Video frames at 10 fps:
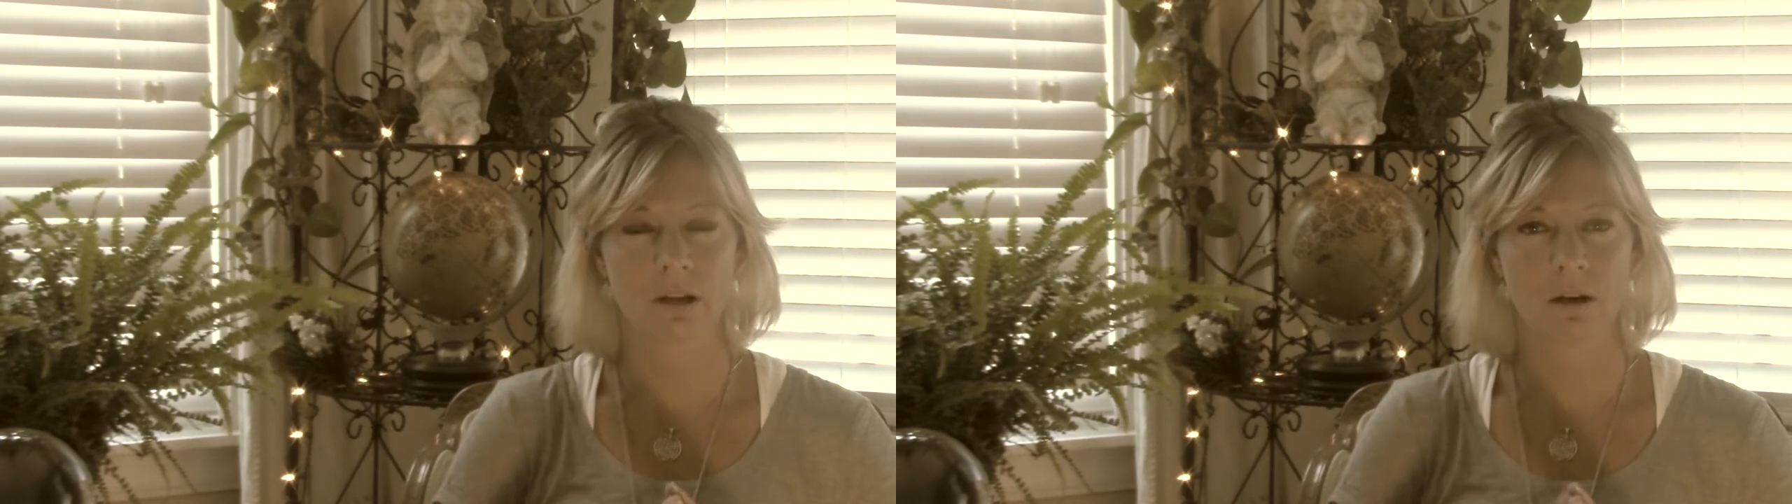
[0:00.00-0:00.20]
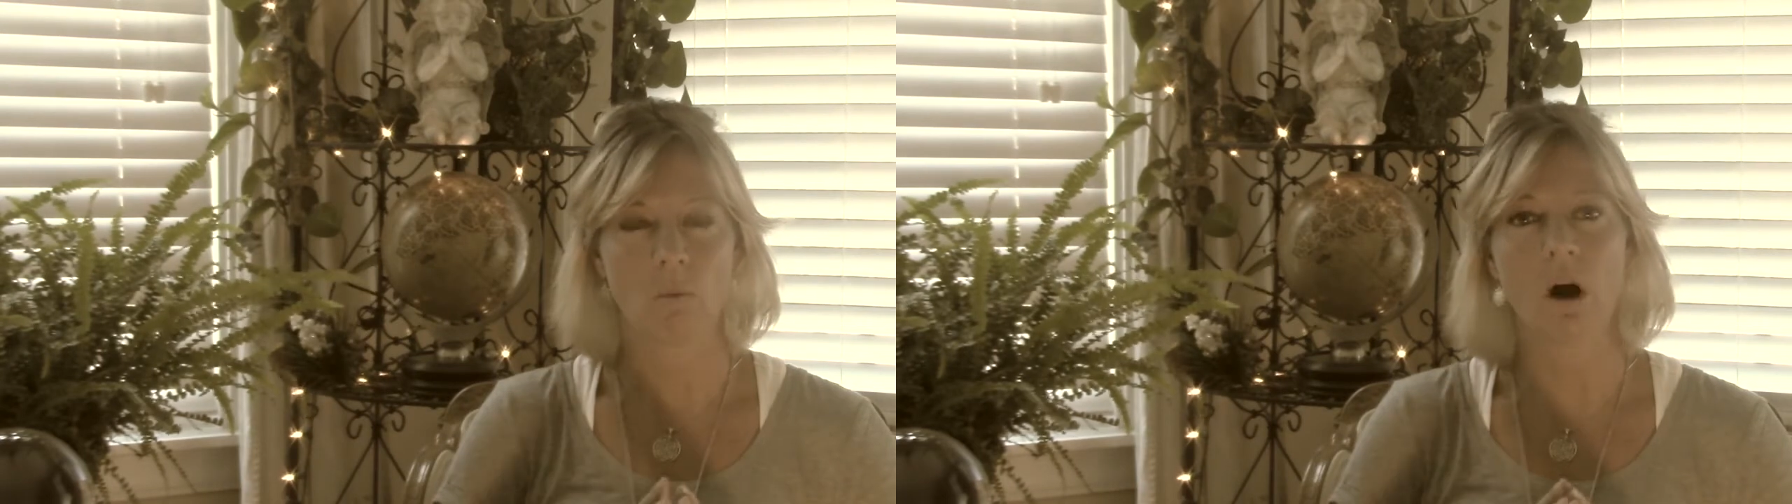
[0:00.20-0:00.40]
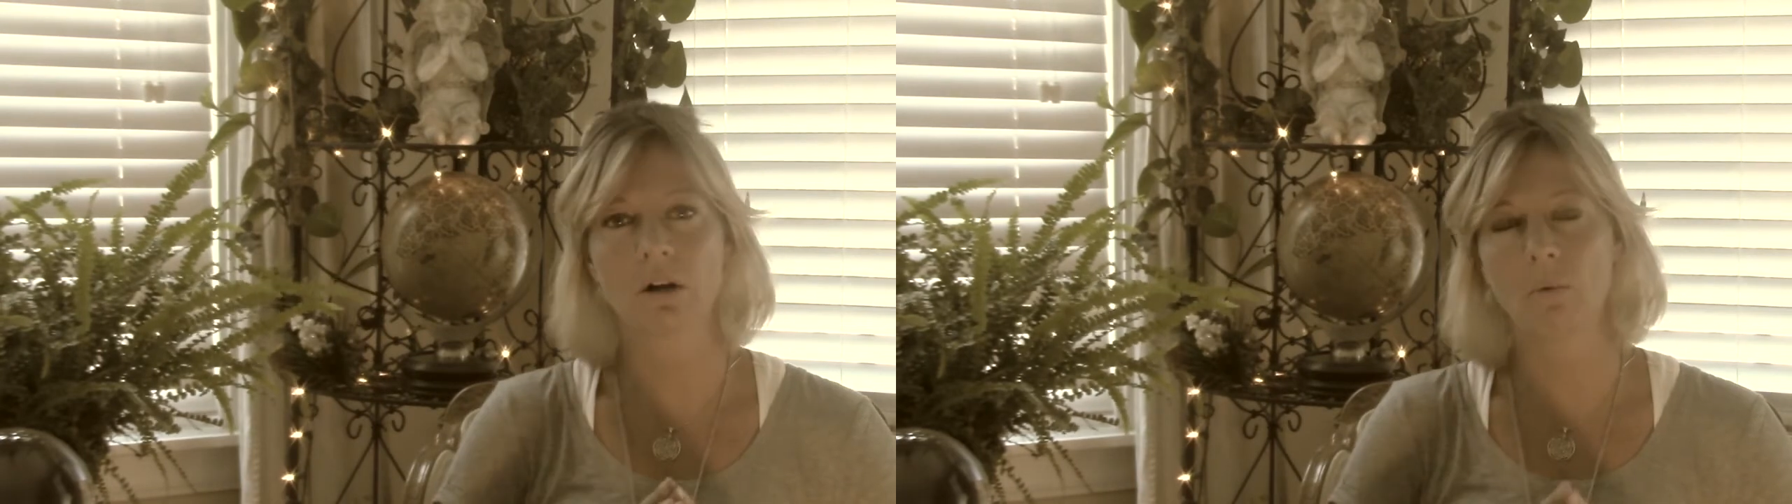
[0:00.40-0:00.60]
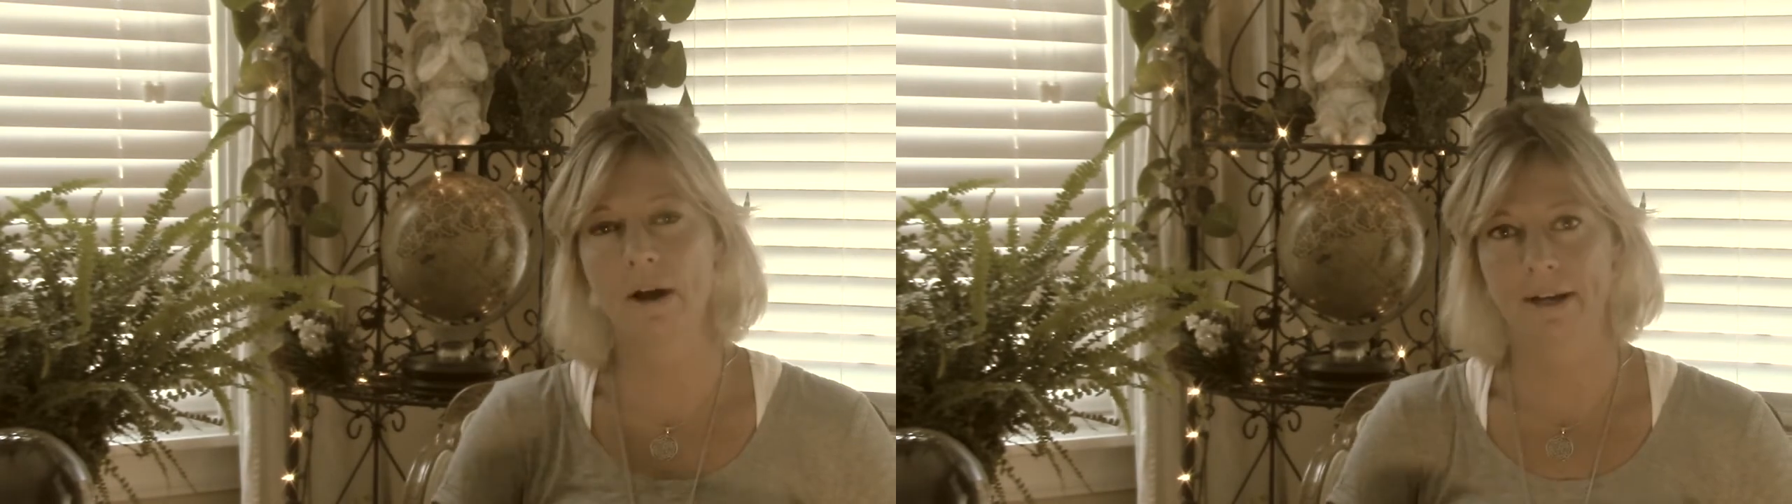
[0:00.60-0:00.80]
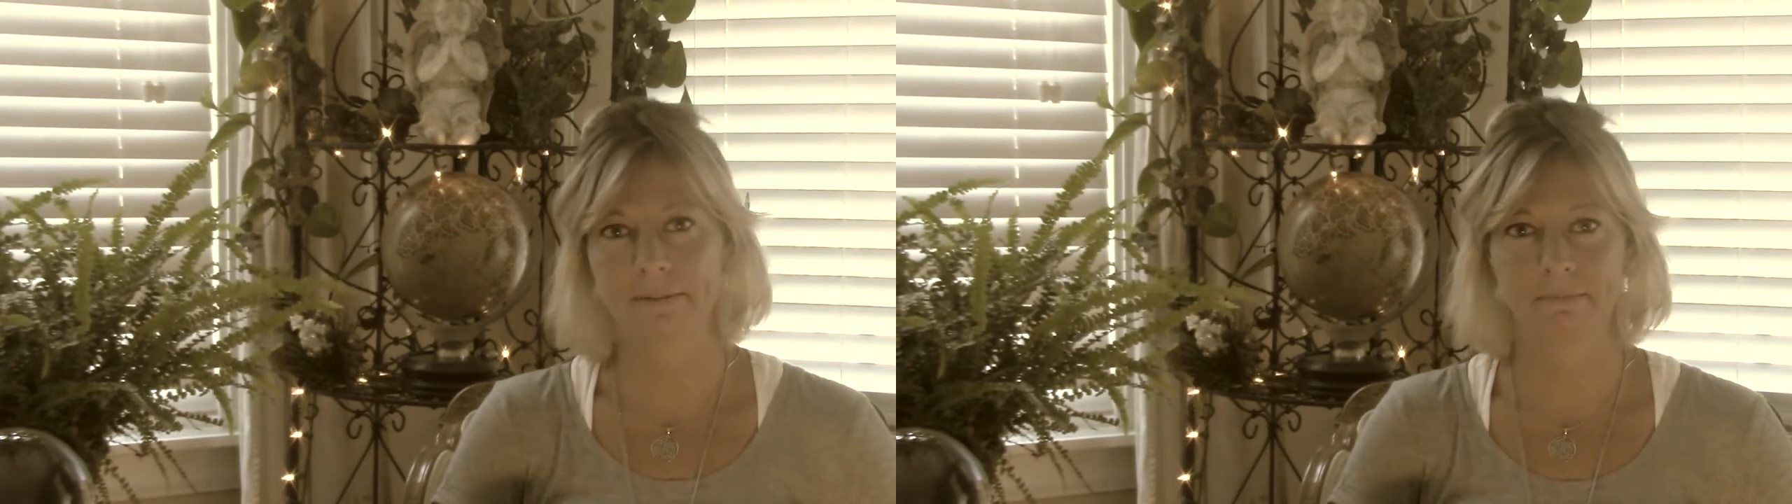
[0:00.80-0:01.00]
Walk
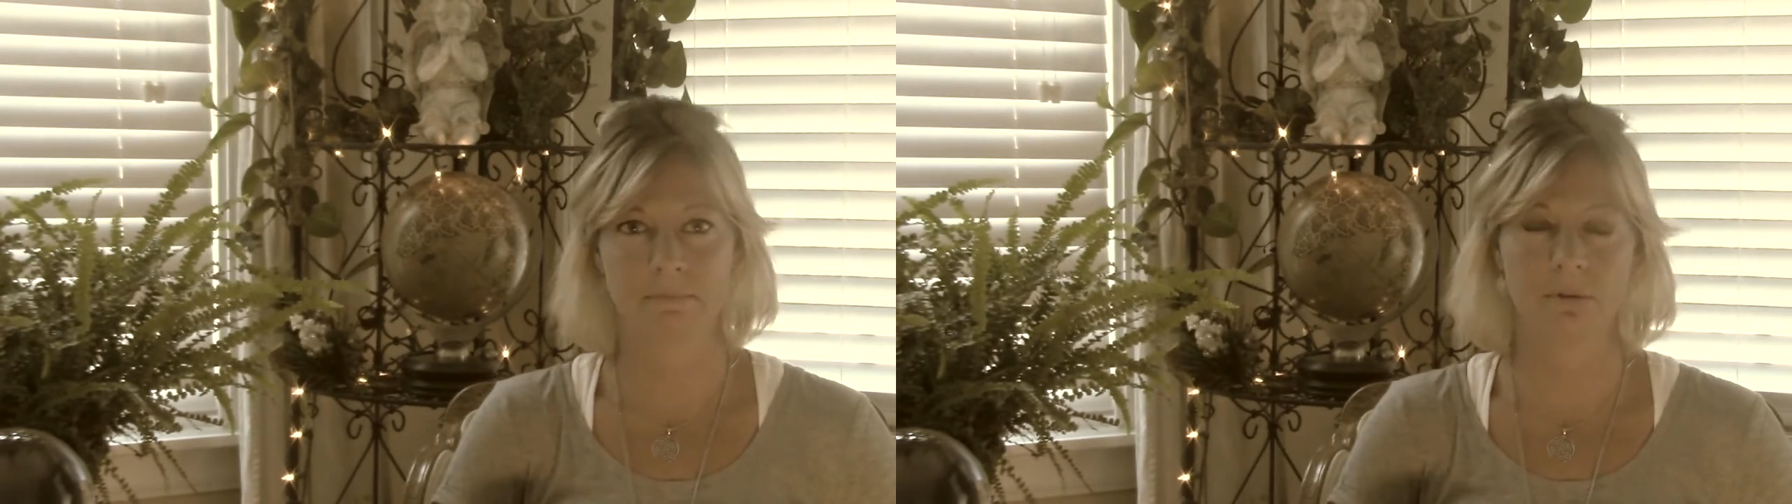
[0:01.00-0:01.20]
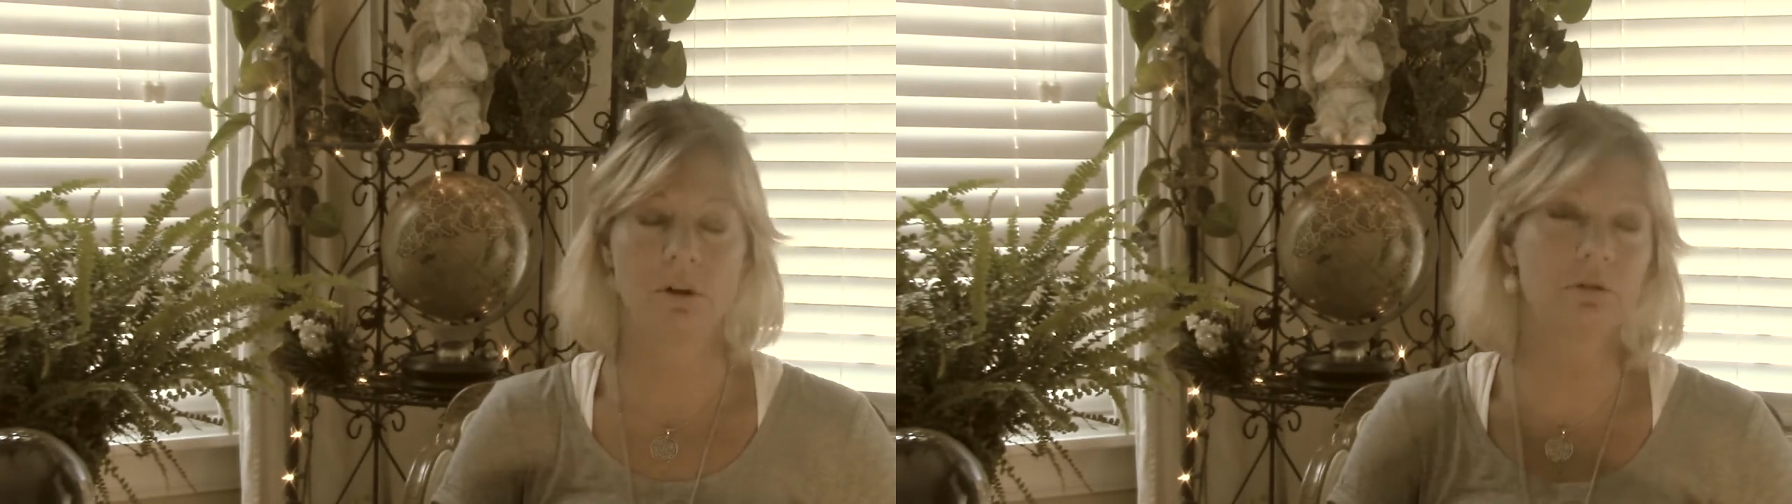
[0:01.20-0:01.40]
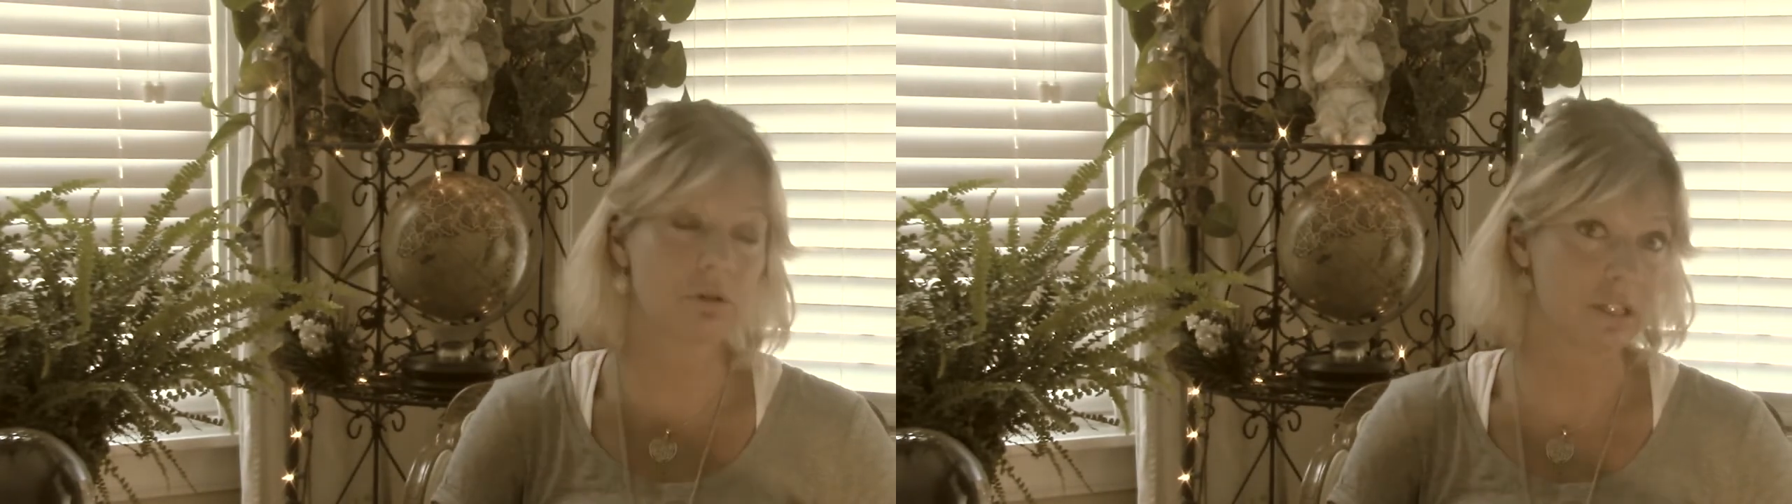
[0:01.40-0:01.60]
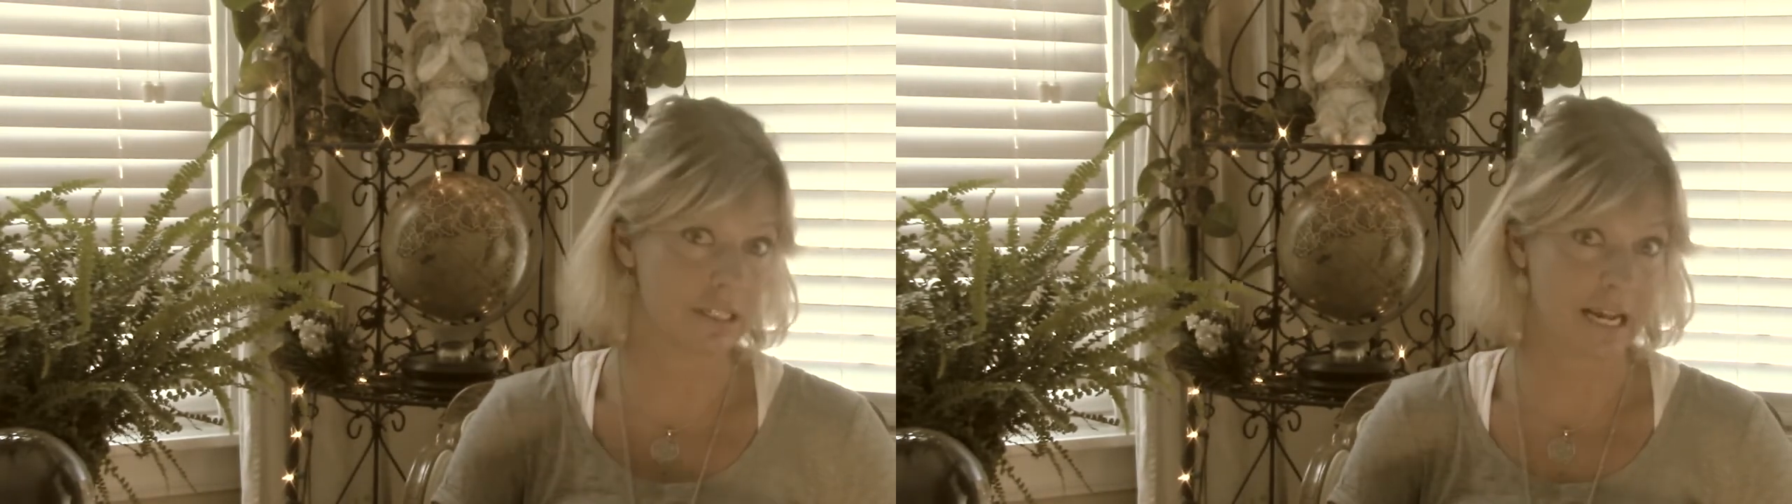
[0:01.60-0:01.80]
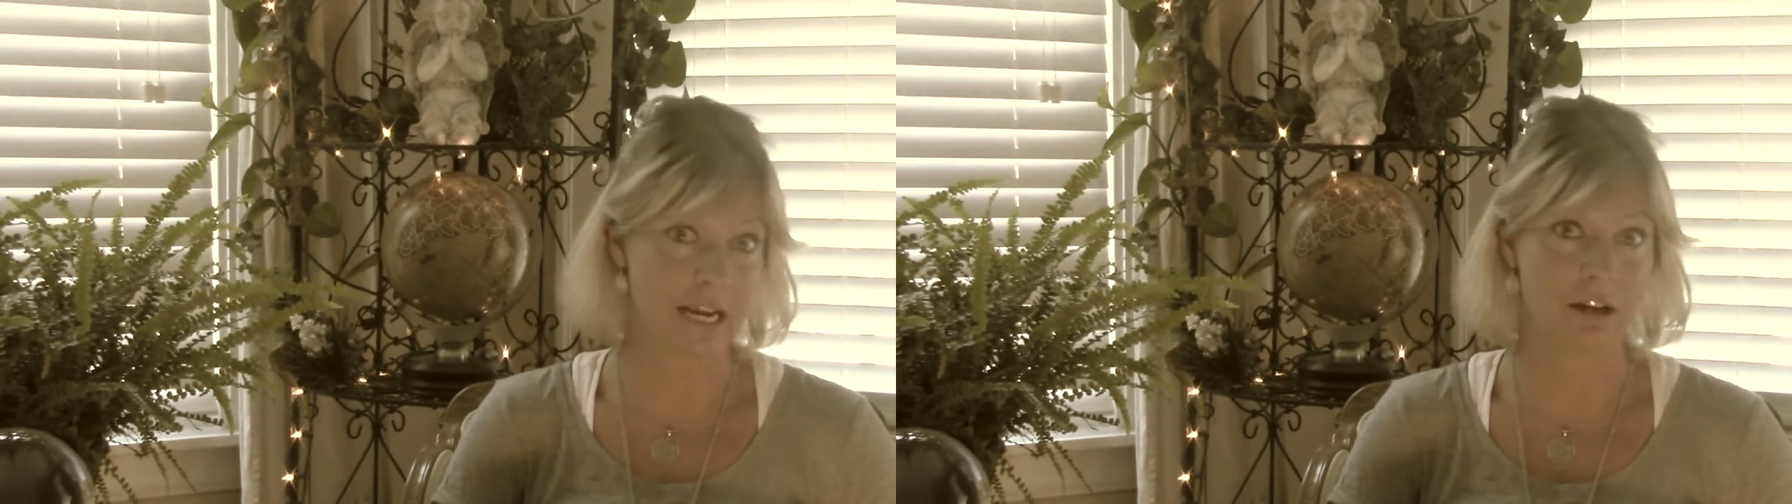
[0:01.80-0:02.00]
away. Neutral is
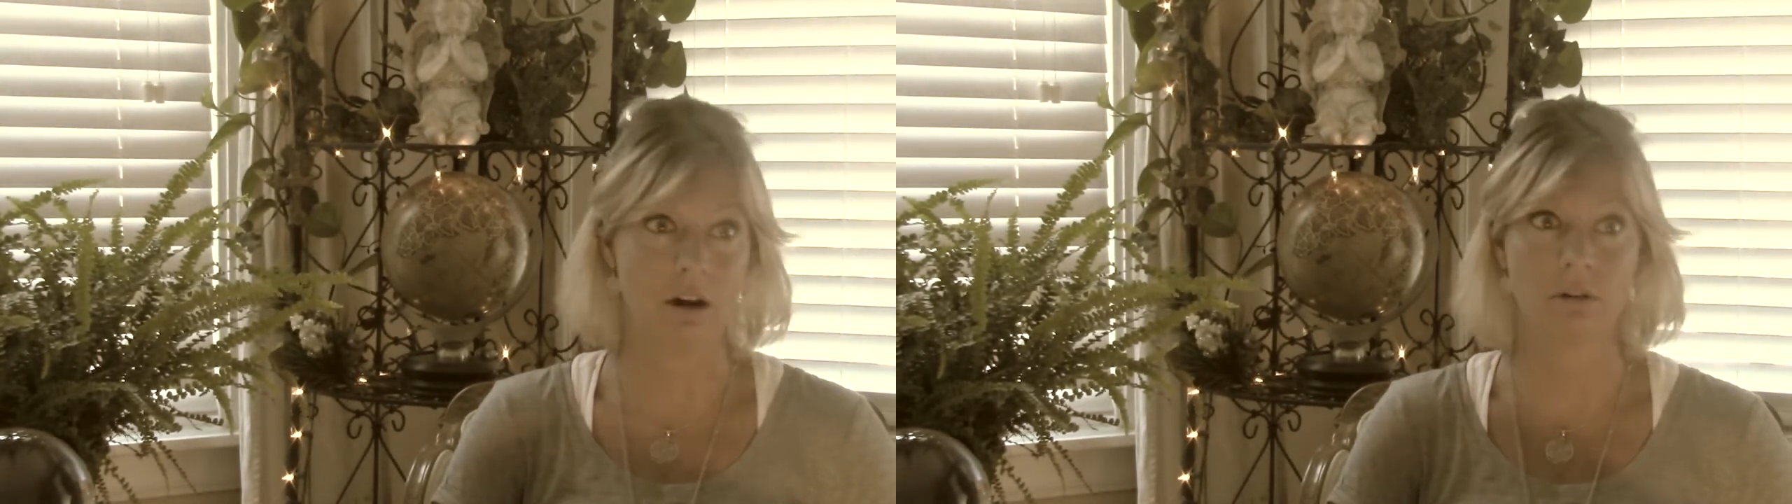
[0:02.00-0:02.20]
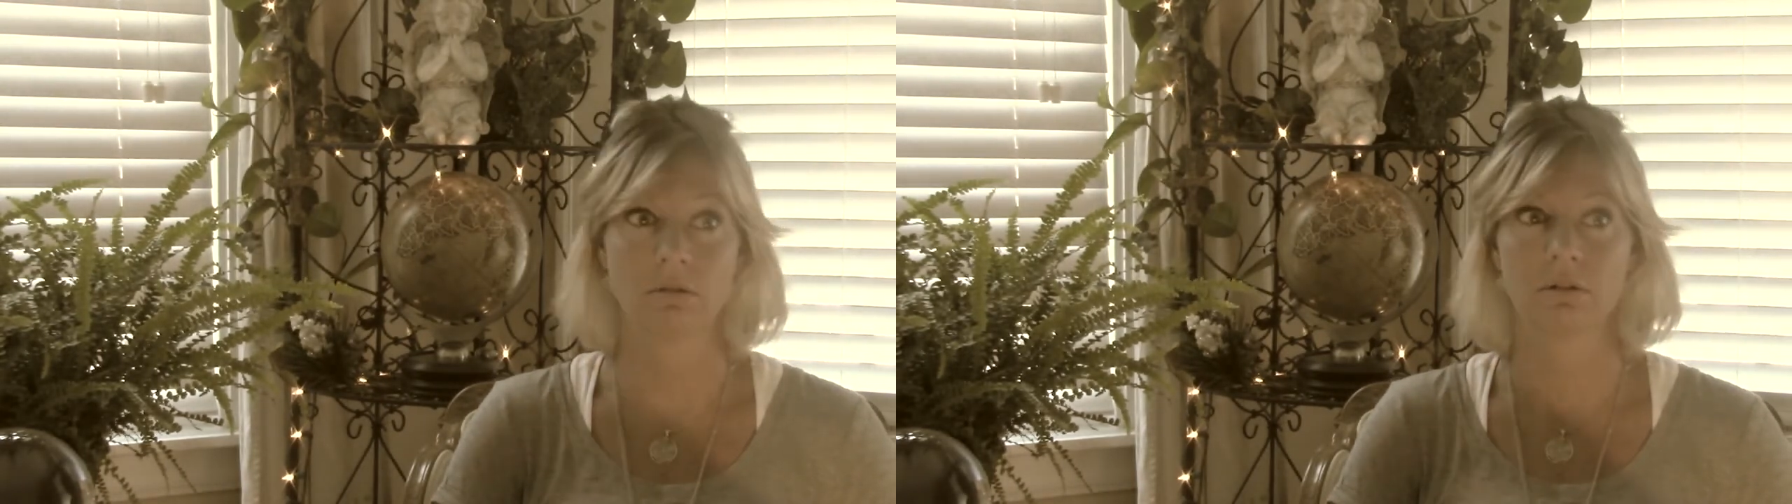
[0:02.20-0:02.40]
saying no.